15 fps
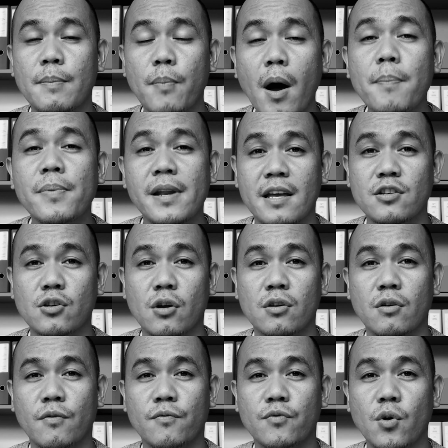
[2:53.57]

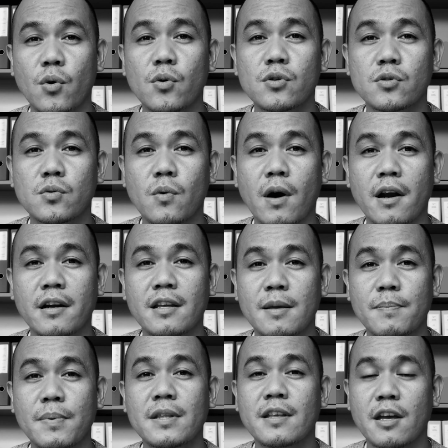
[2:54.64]
population of those who are
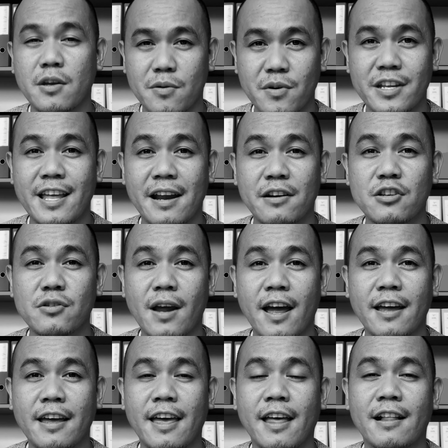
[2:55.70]
keeping the urinary
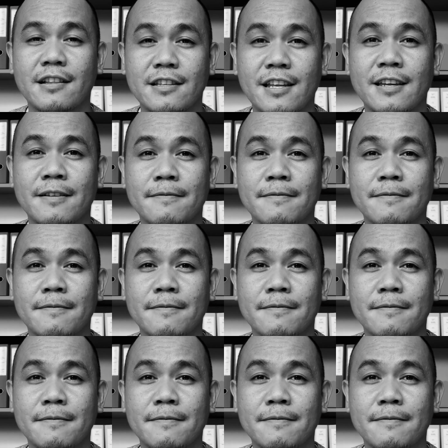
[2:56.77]
tract healthy.